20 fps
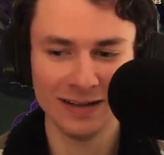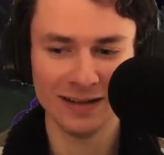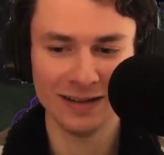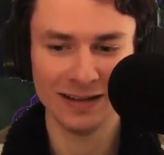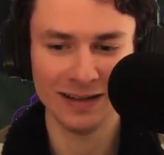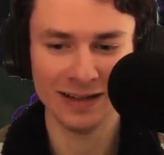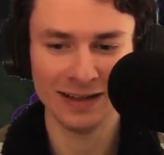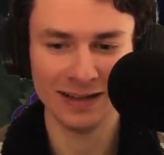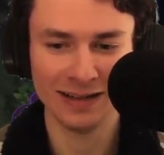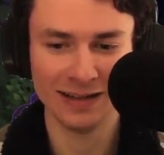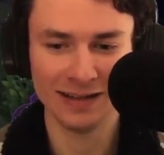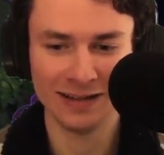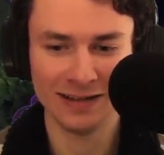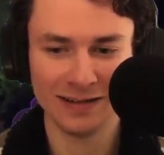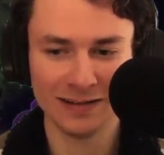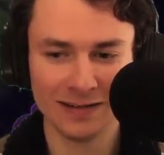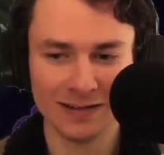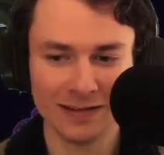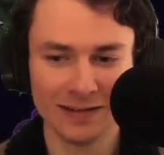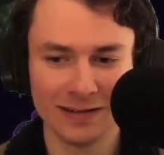and
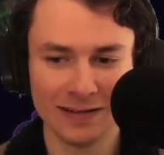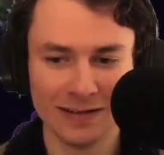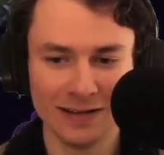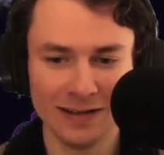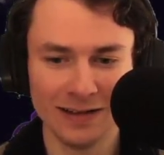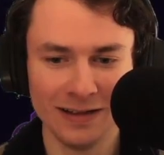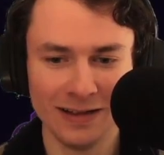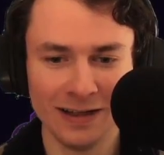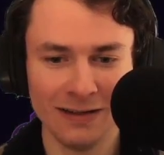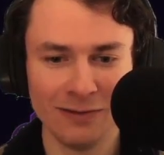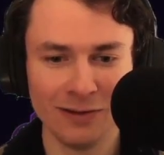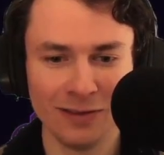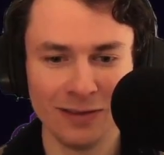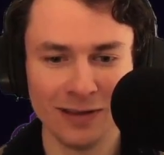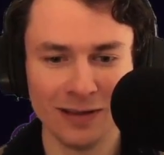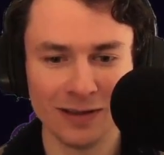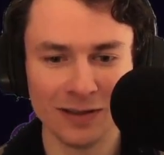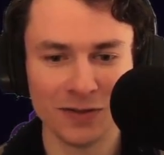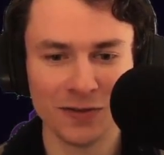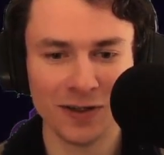
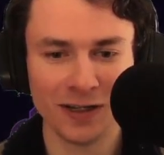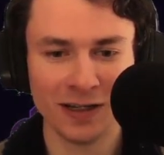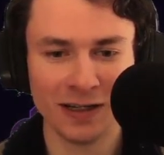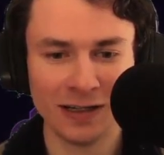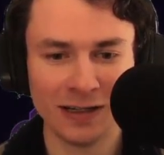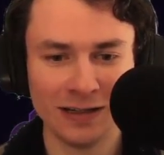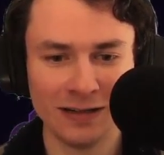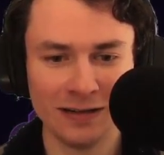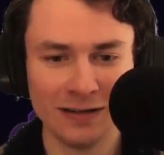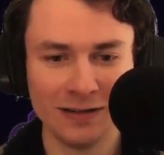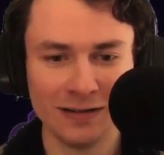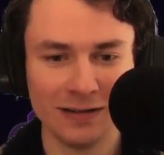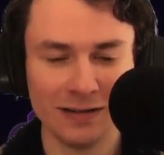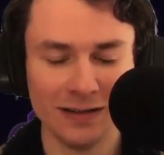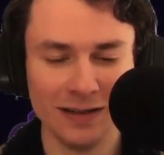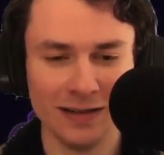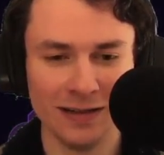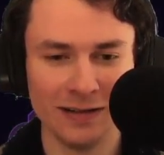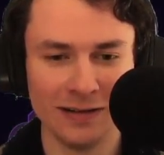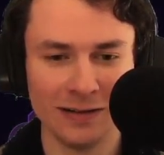everything's fine
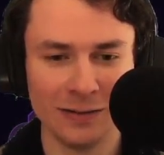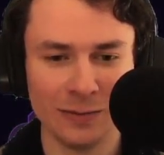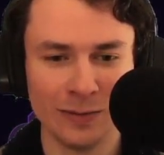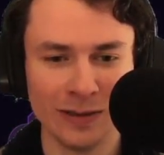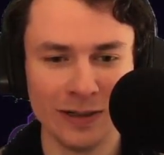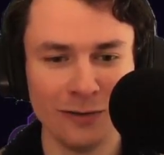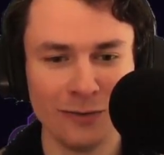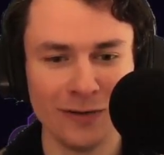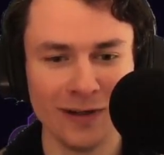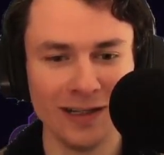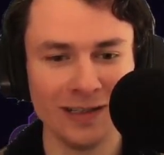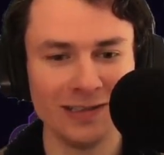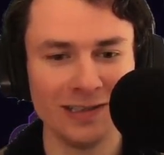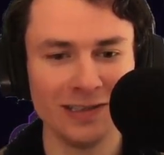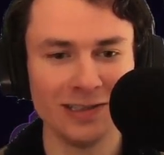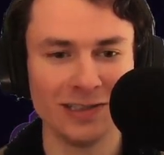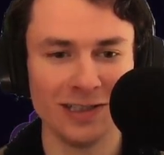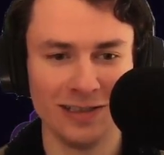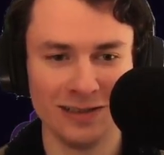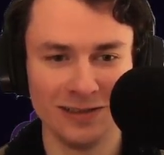and nobody fights
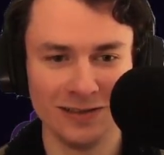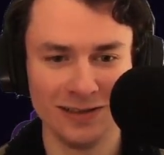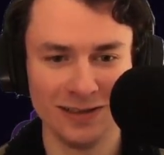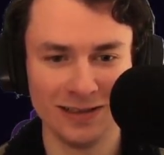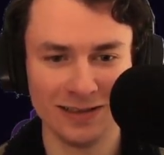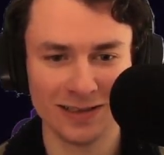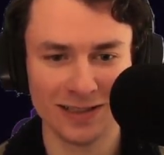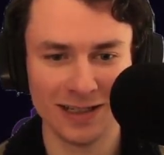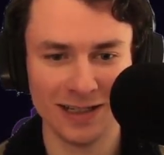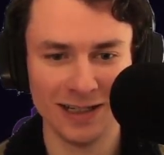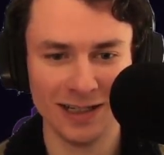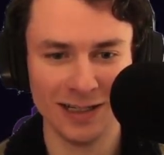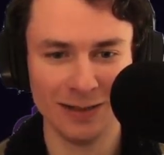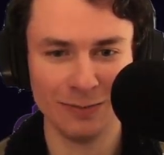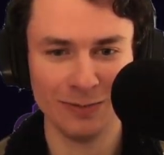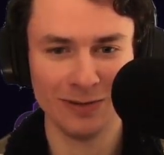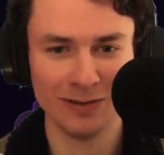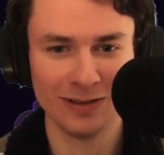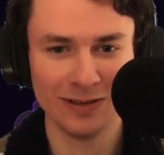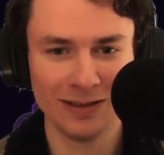each other in this
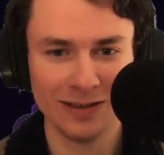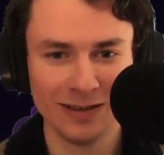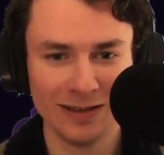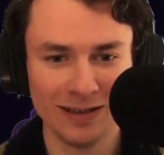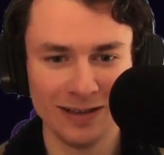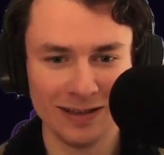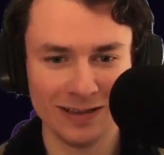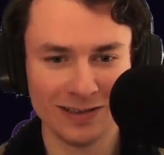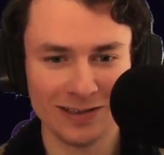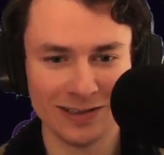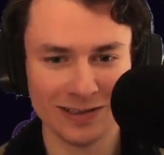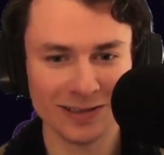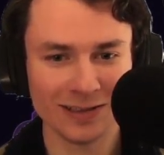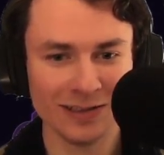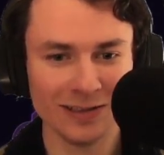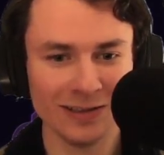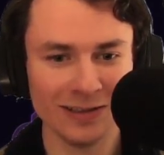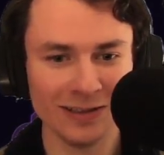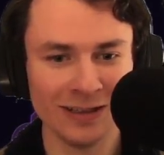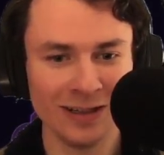game. It's just
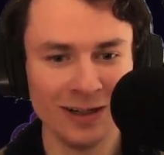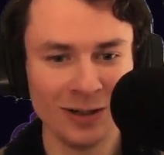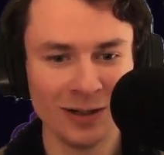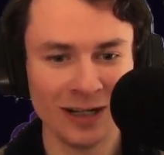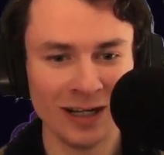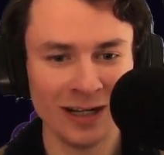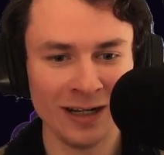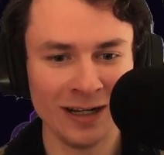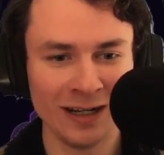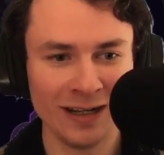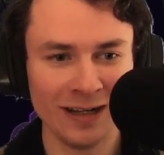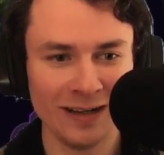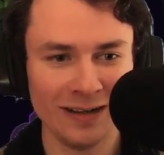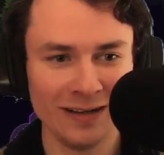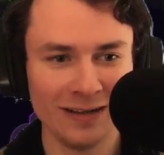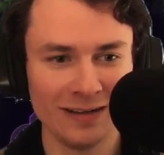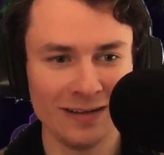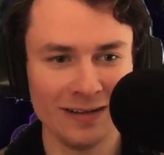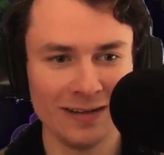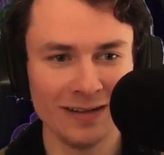you're a little guy,
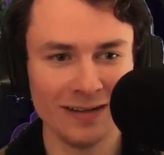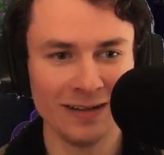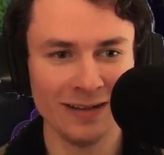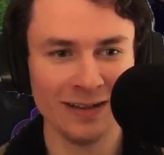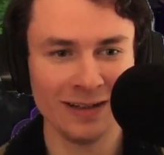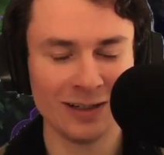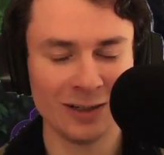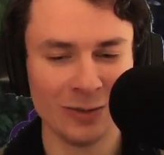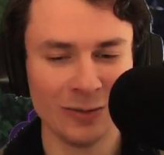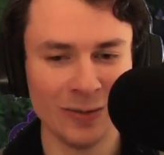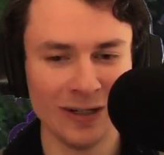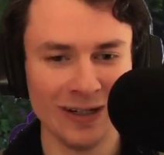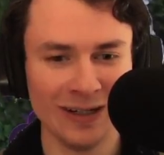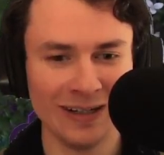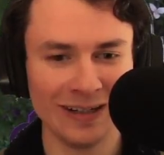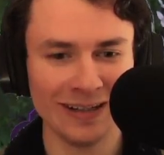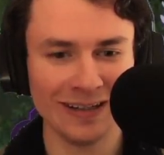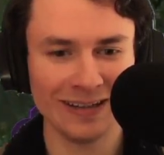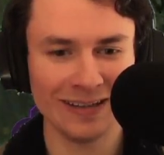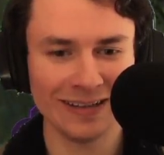a little
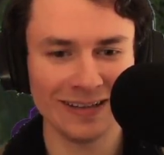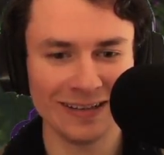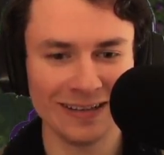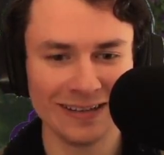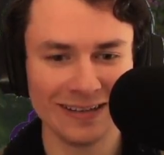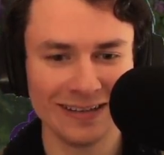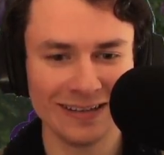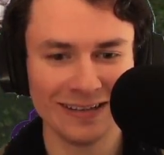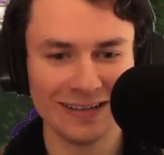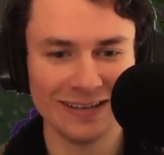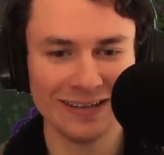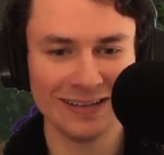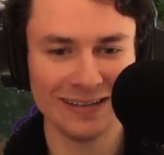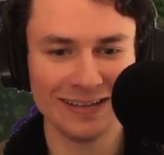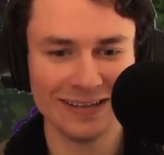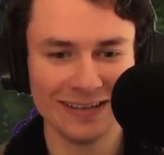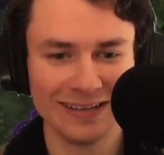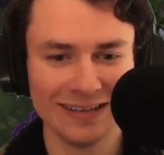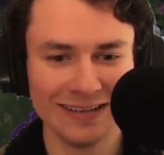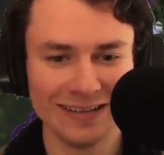bug,
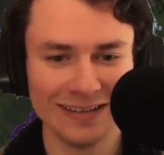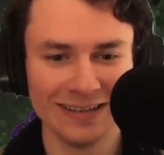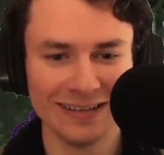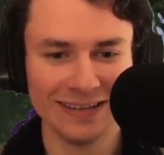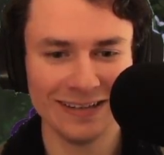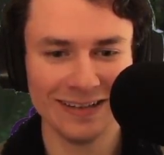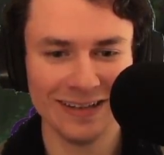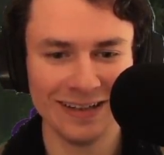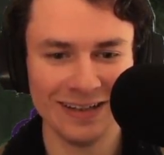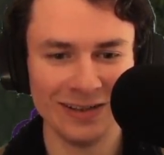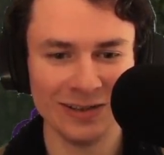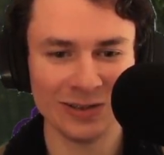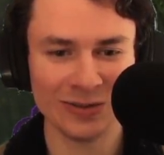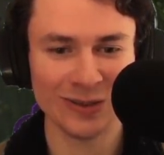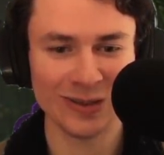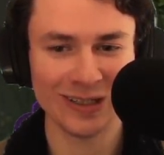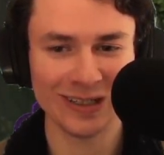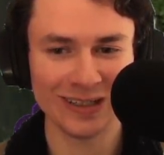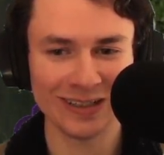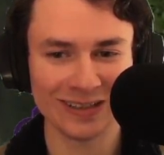and you just
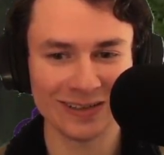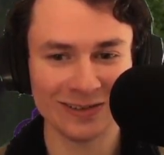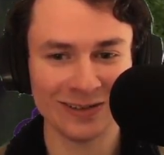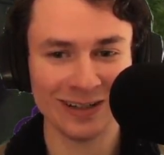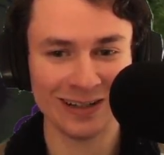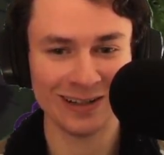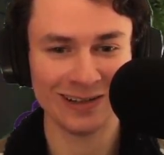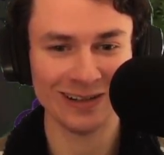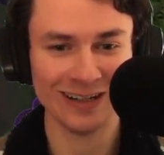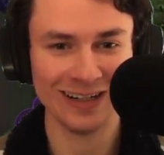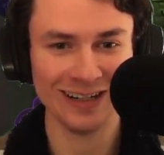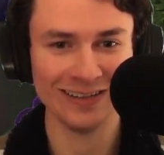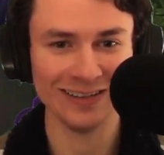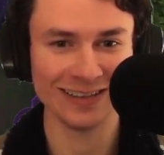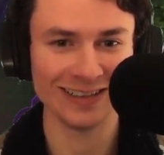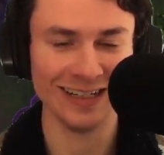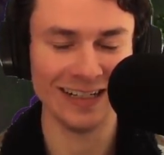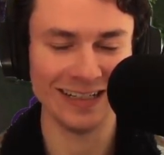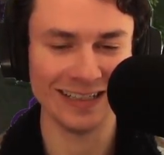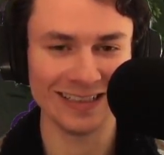walk around
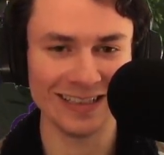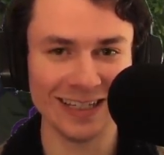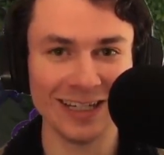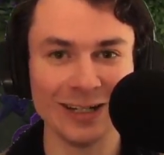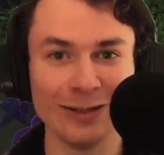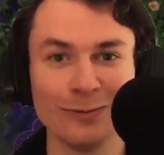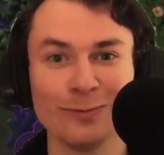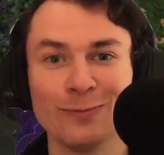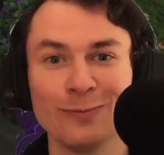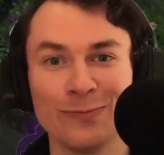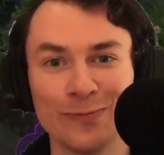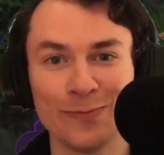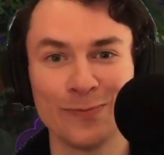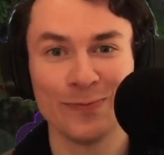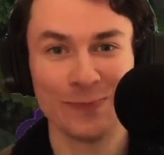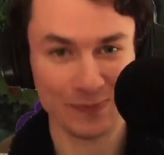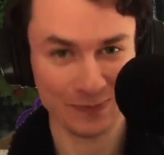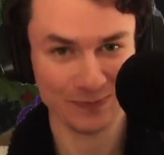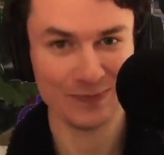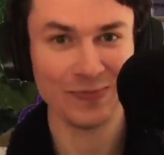this nice thing.
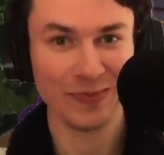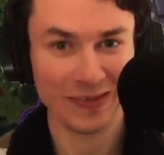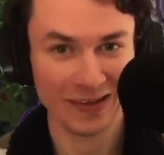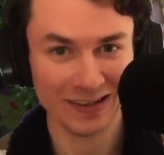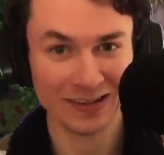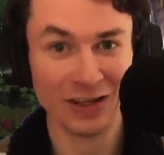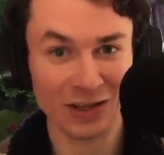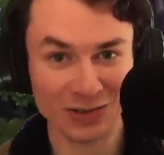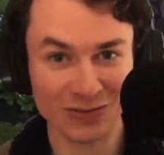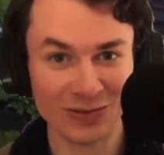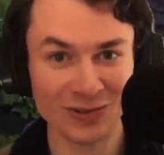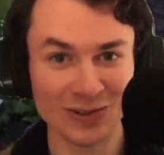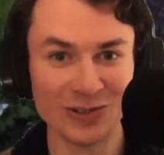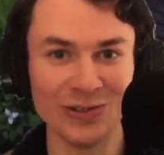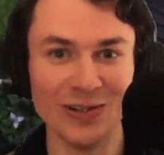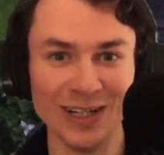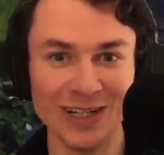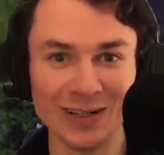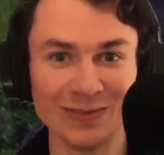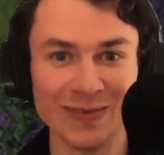Thanks for
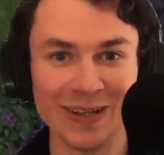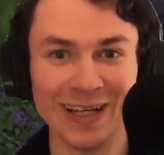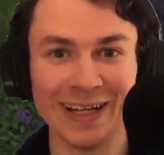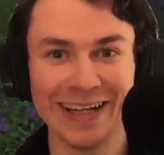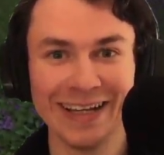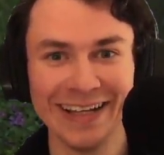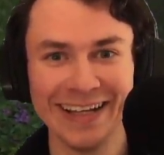joining me.